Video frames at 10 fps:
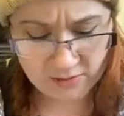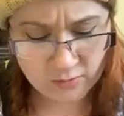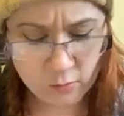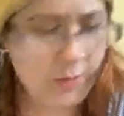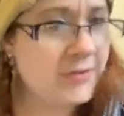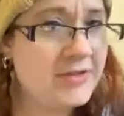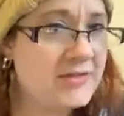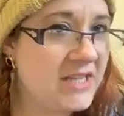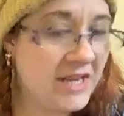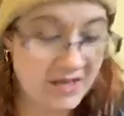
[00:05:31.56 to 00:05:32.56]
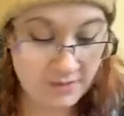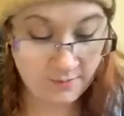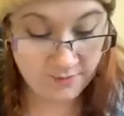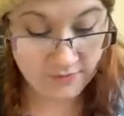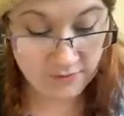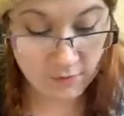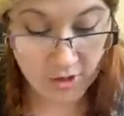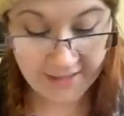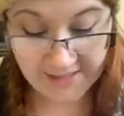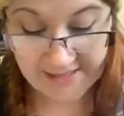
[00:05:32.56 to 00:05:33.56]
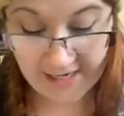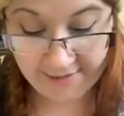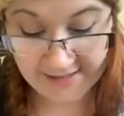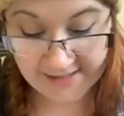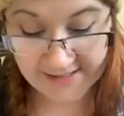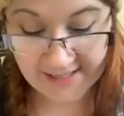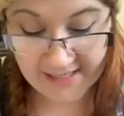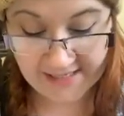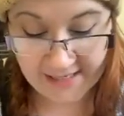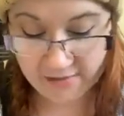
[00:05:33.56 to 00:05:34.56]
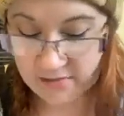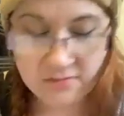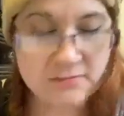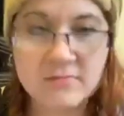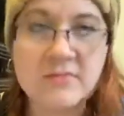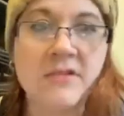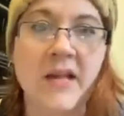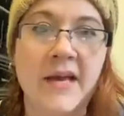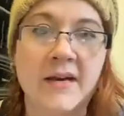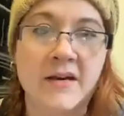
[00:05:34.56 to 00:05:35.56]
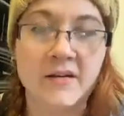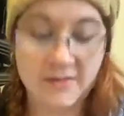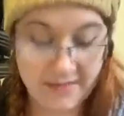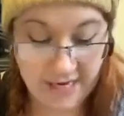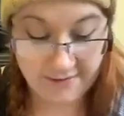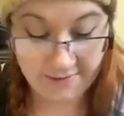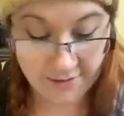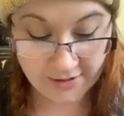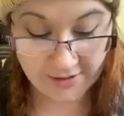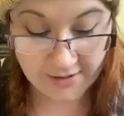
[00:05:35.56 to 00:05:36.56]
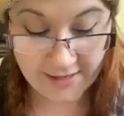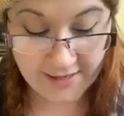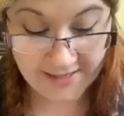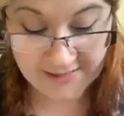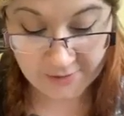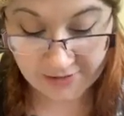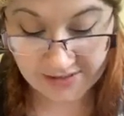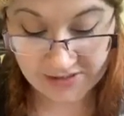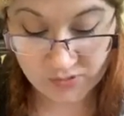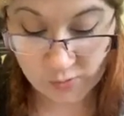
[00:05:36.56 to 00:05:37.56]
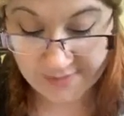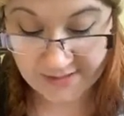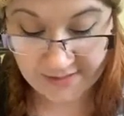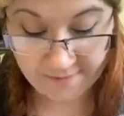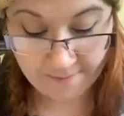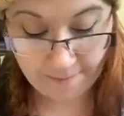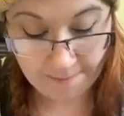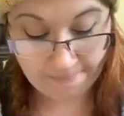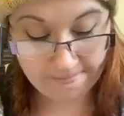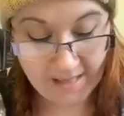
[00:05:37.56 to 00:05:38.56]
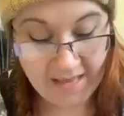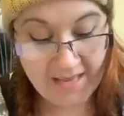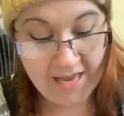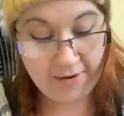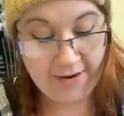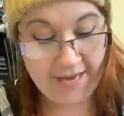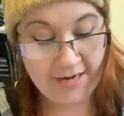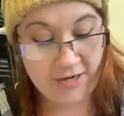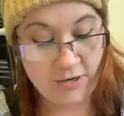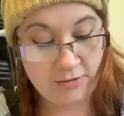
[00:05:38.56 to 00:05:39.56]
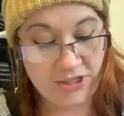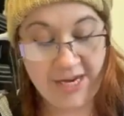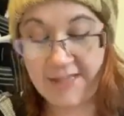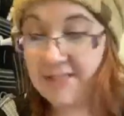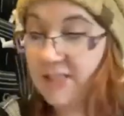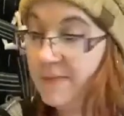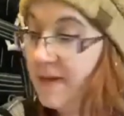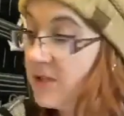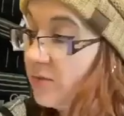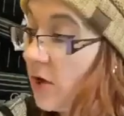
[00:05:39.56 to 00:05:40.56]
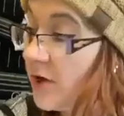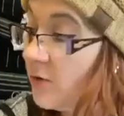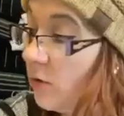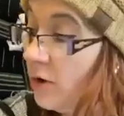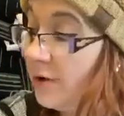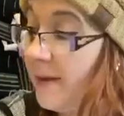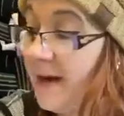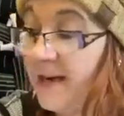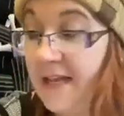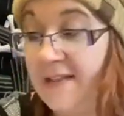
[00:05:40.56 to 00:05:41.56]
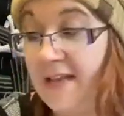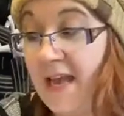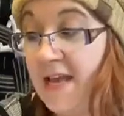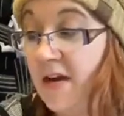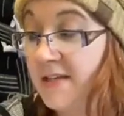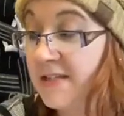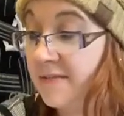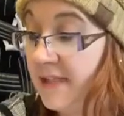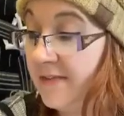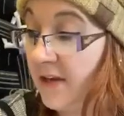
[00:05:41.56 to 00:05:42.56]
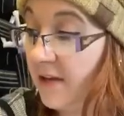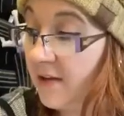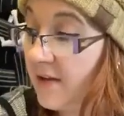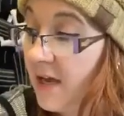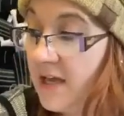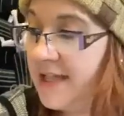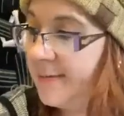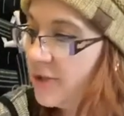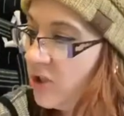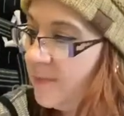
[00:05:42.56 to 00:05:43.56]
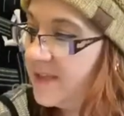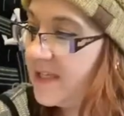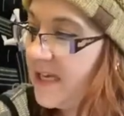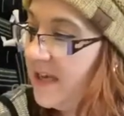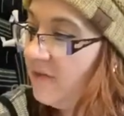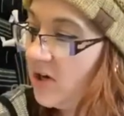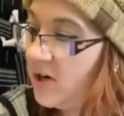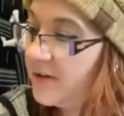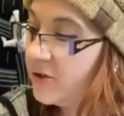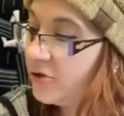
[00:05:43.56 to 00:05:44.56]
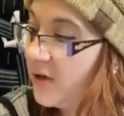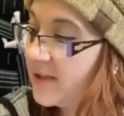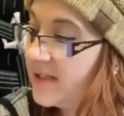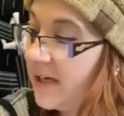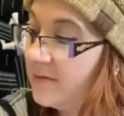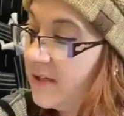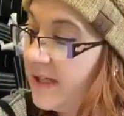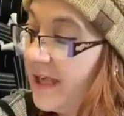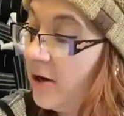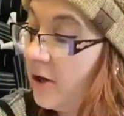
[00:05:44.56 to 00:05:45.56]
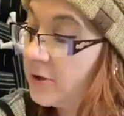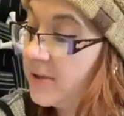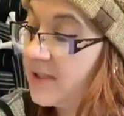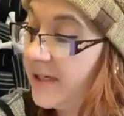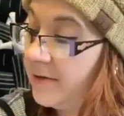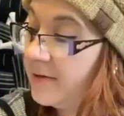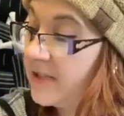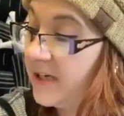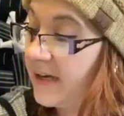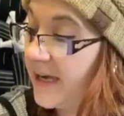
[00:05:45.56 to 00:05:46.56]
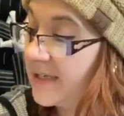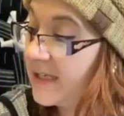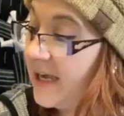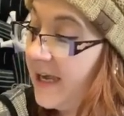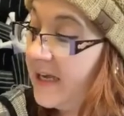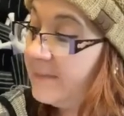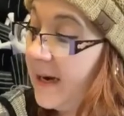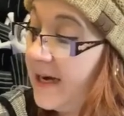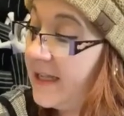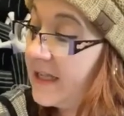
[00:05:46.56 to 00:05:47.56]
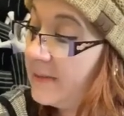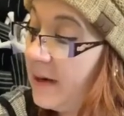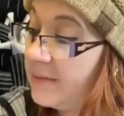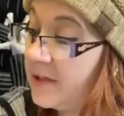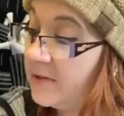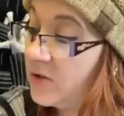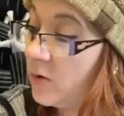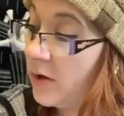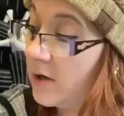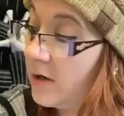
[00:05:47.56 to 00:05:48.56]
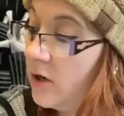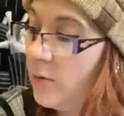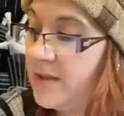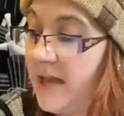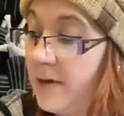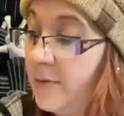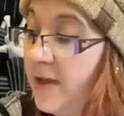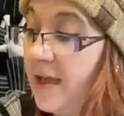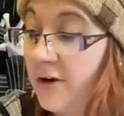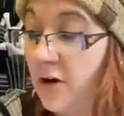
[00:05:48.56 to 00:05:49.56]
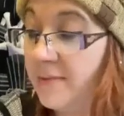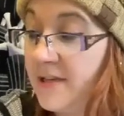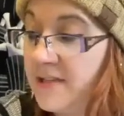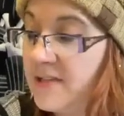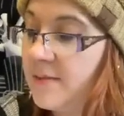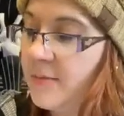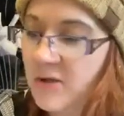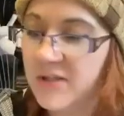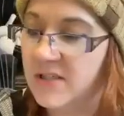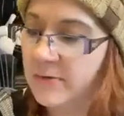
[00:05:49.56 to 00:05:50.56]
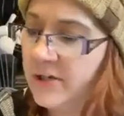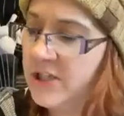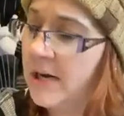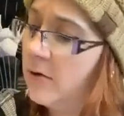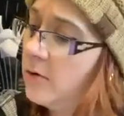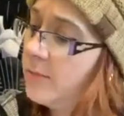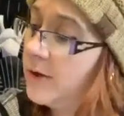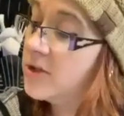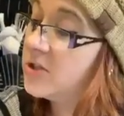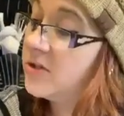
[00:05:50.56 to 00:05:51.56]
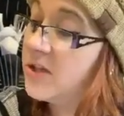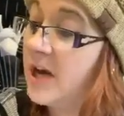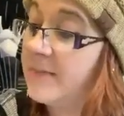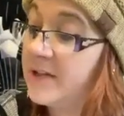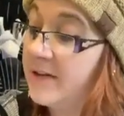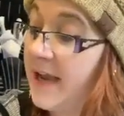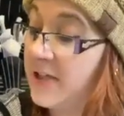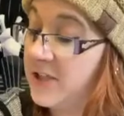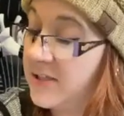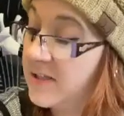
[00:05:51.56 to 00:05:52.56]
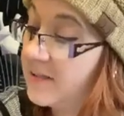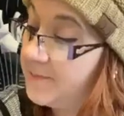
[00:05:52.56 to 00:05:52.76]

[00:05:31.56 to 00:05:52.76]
"What were you saying?" Ron asked Harry as they sat down. "Later," Harry muttered, as Percy stormed in. Harry had no chance to speak to Ron or Hermione in the chaos of leaving. They were too busy heaving all their trunks down the Leaky Cauldron's narrow staircase and piling them up near the door, with Hedwig and Hermes, Percy's screech owl, perched on top in their cages.